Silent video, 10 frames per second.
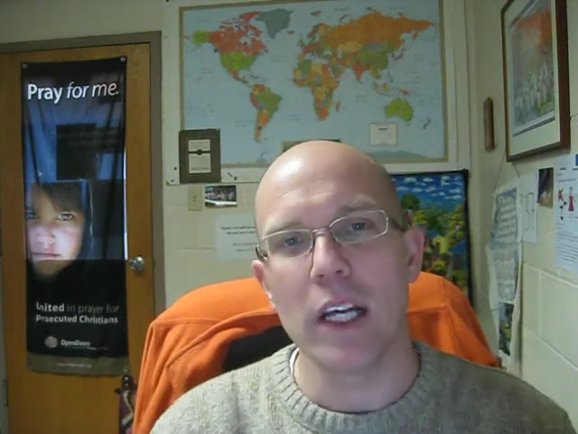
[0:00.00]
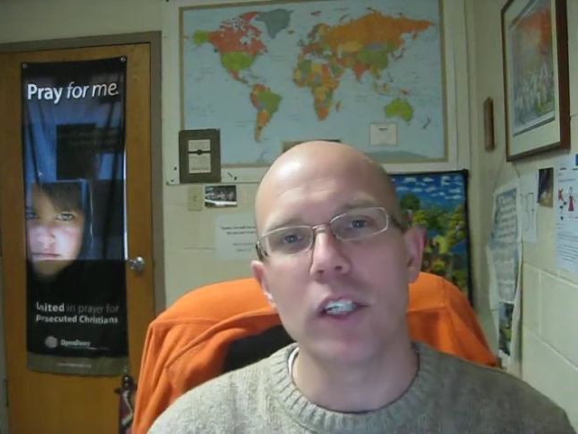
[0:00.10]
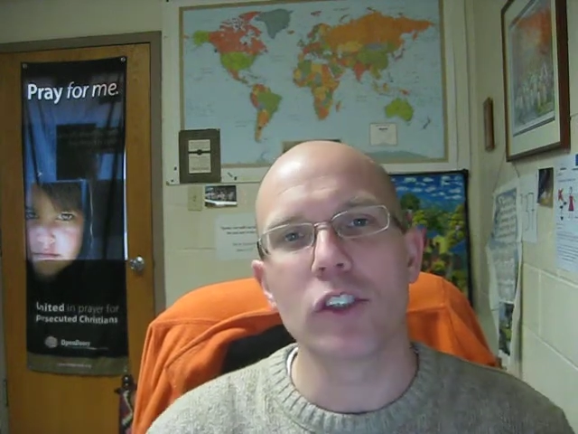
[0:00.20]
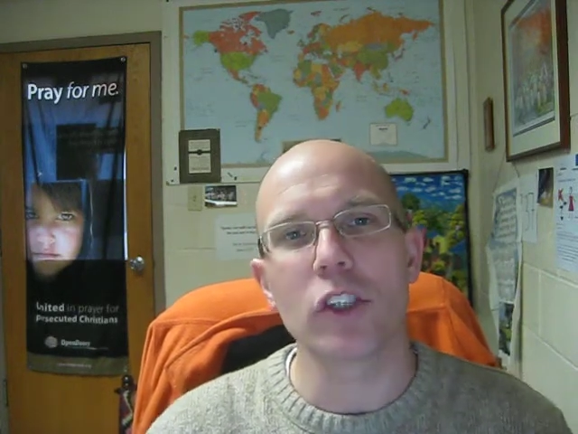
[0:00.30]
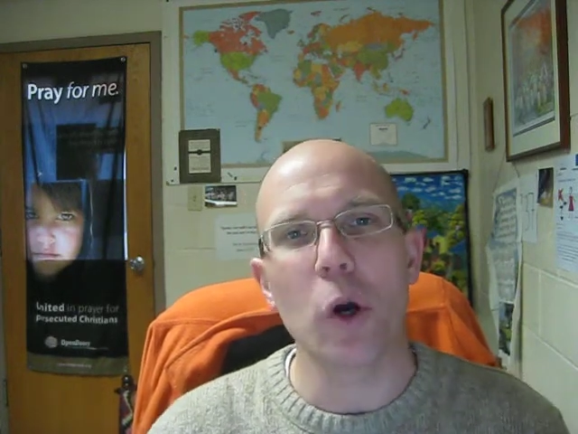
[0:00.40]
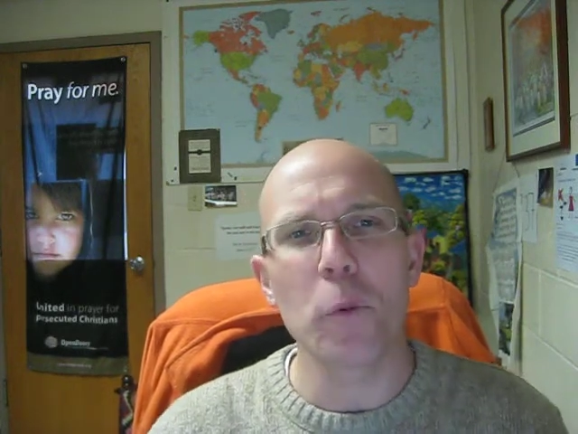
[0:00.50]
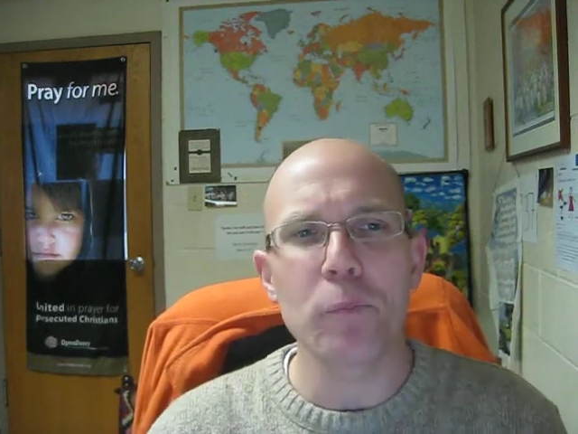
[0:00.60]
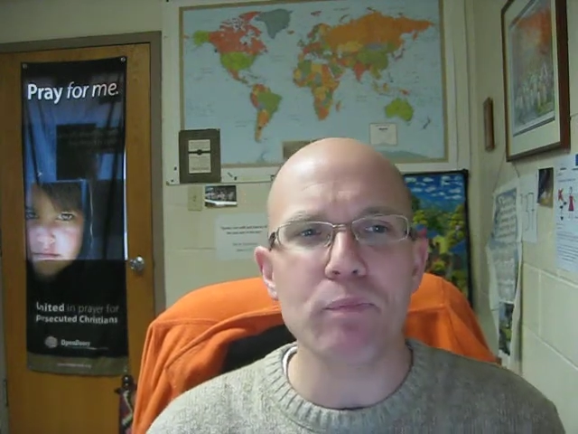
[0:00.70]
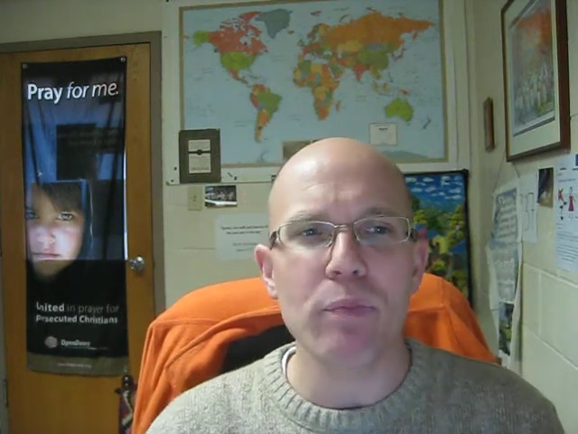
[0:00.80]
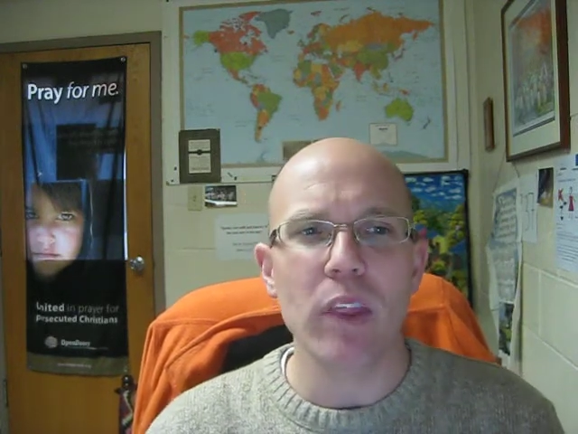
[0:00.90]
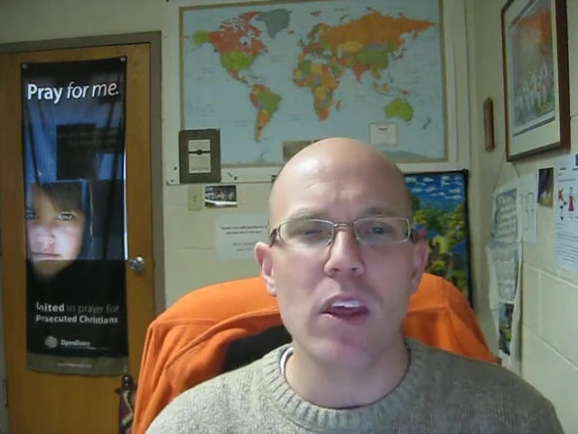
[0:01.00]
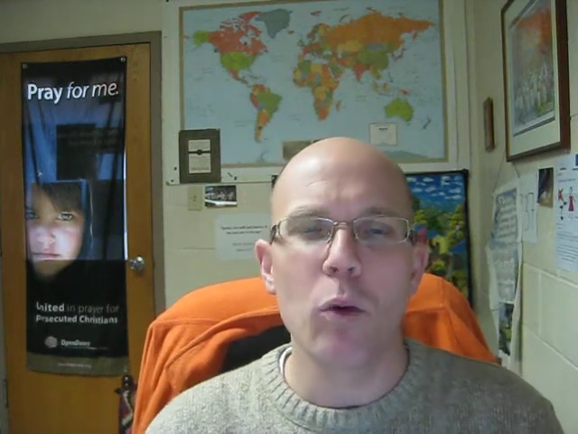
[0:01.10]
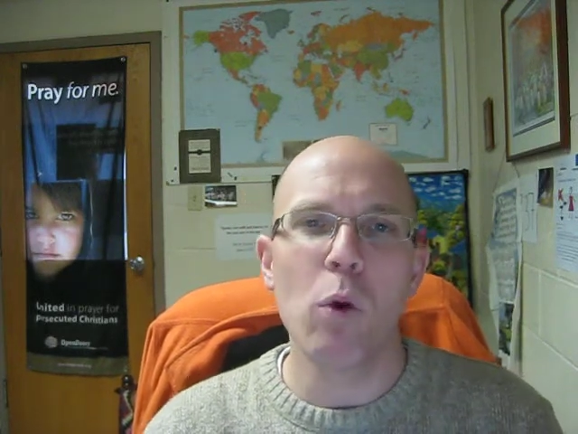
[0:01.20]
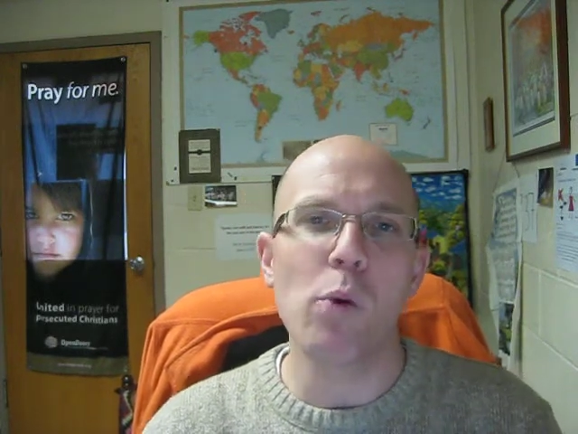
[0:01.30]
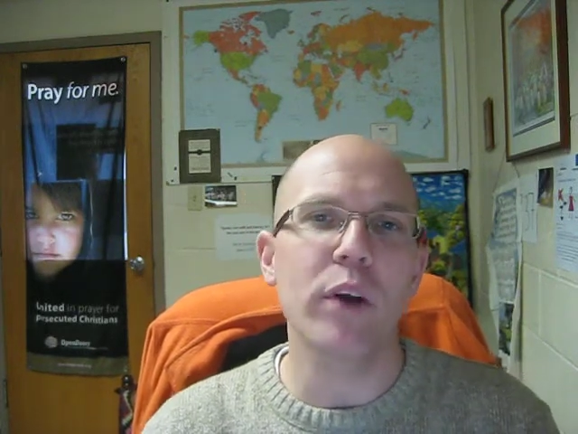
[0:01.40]
So
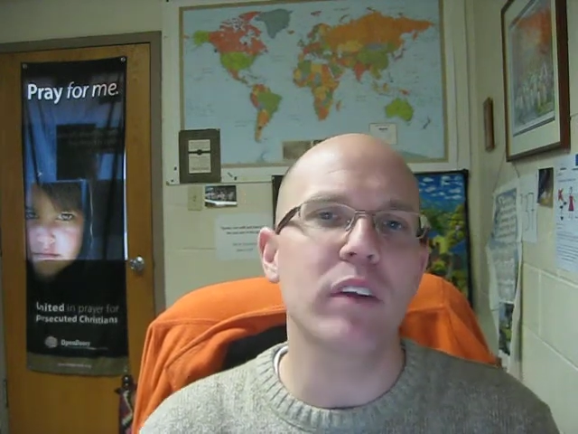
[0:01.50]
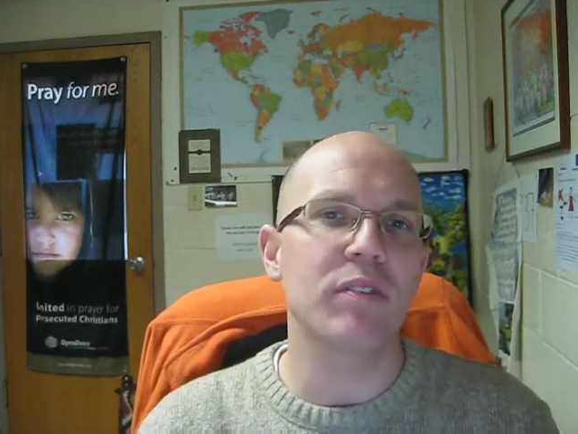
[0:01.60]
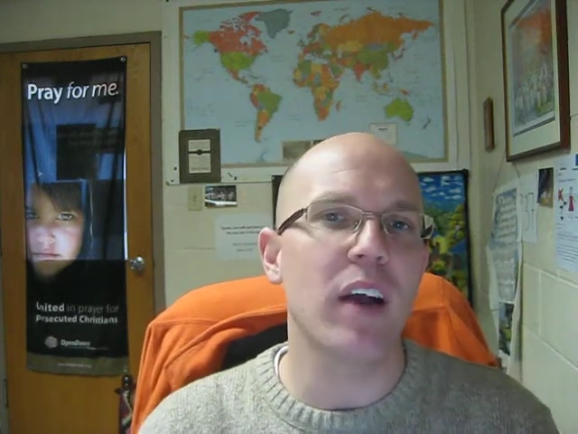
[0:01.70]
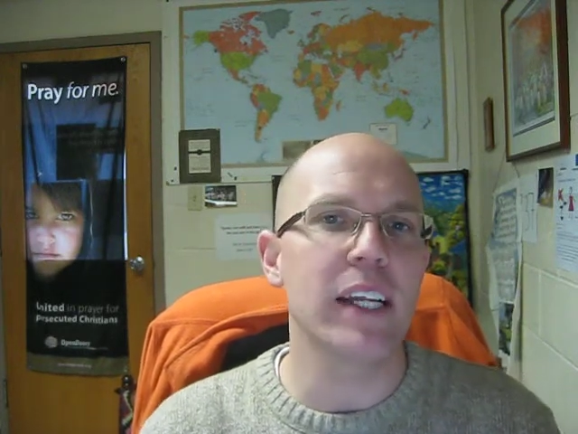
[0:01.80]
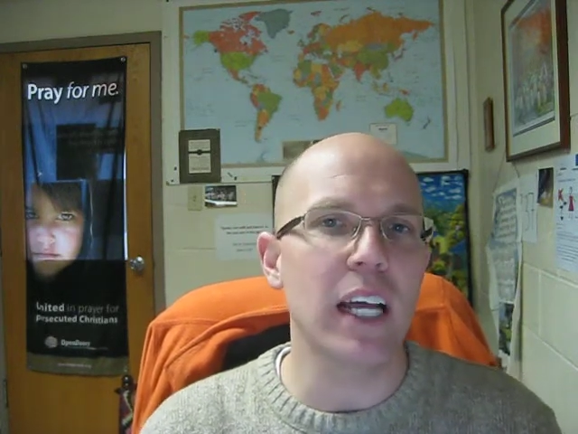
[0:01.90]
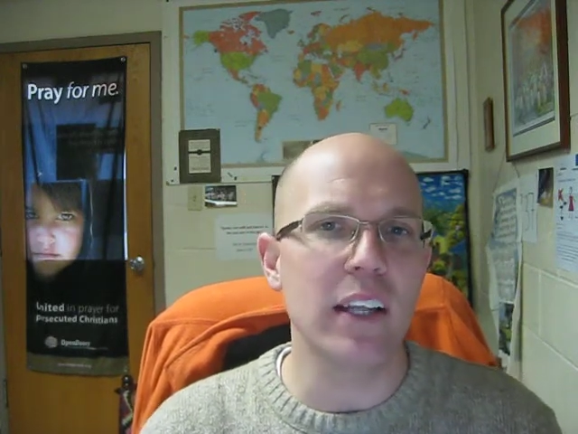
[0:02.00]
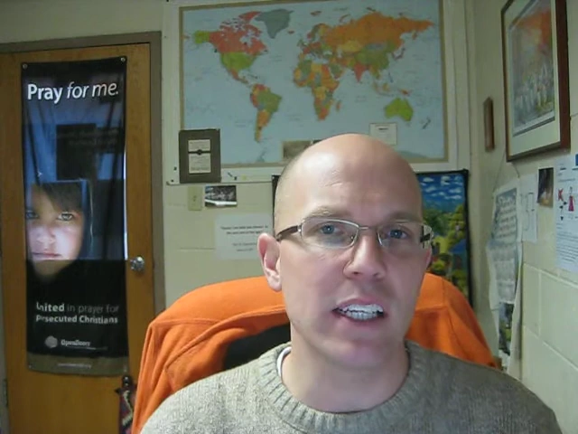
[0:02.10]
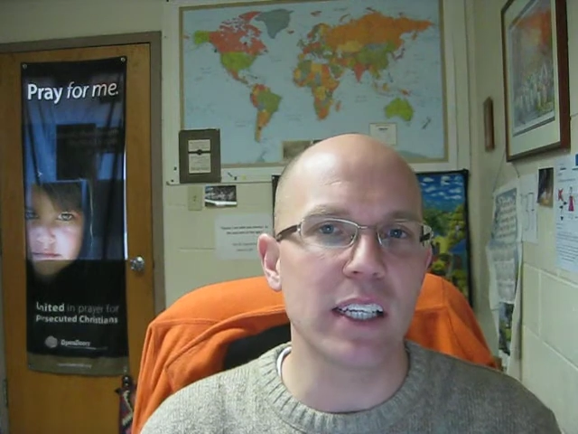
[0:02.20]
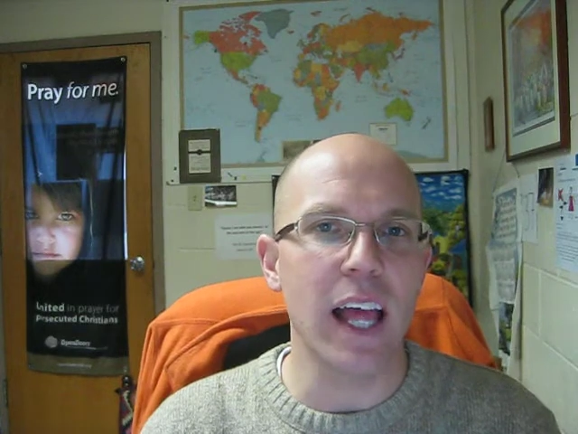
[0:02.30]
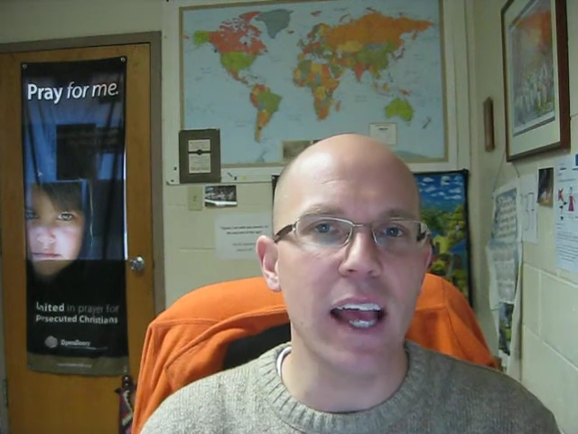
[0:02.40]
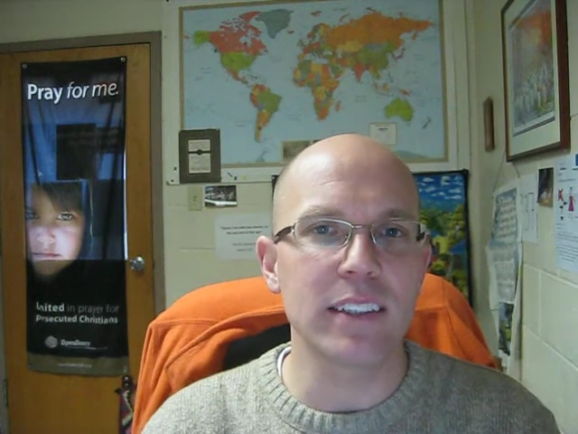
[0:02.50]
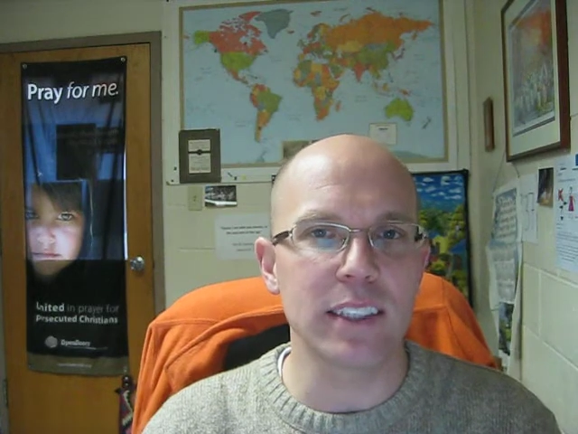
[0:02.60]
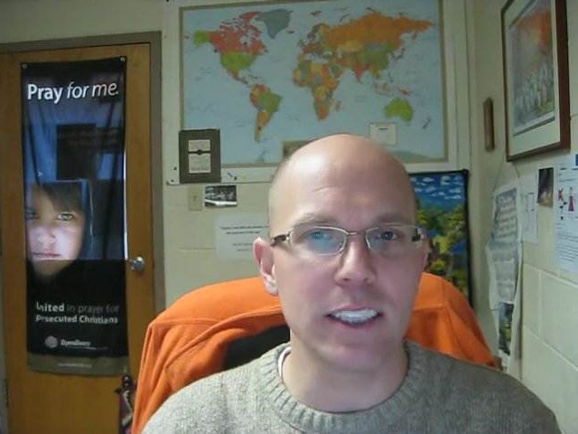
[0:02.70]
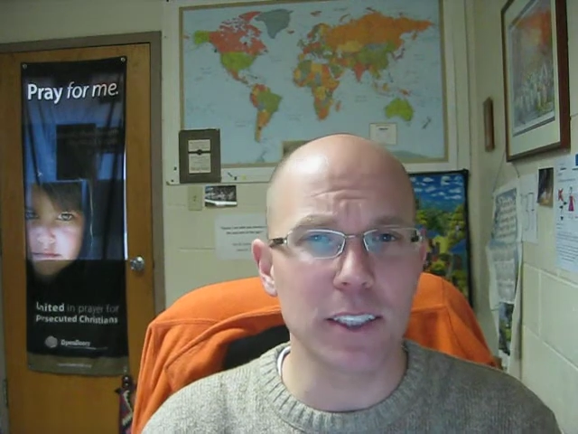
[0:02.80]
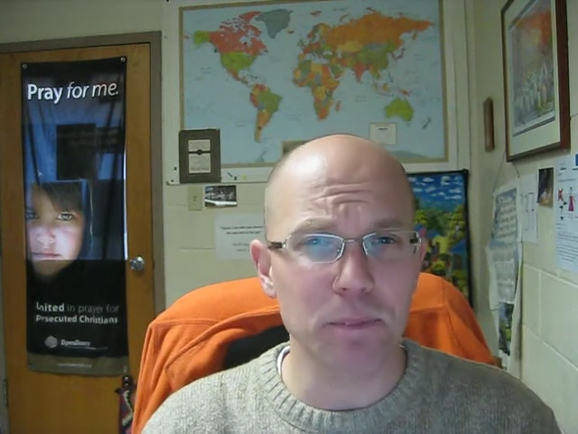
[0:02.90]
what we're going to find out in the class
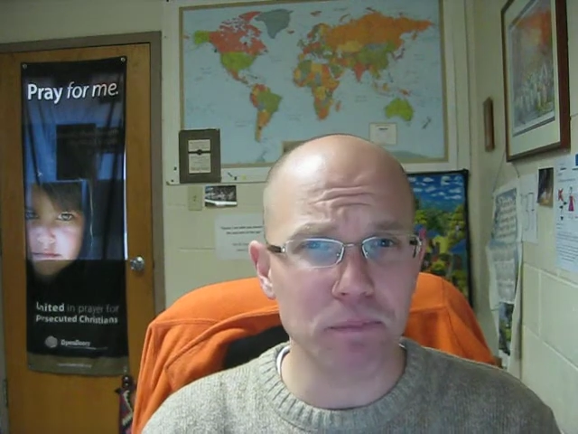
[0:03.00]
is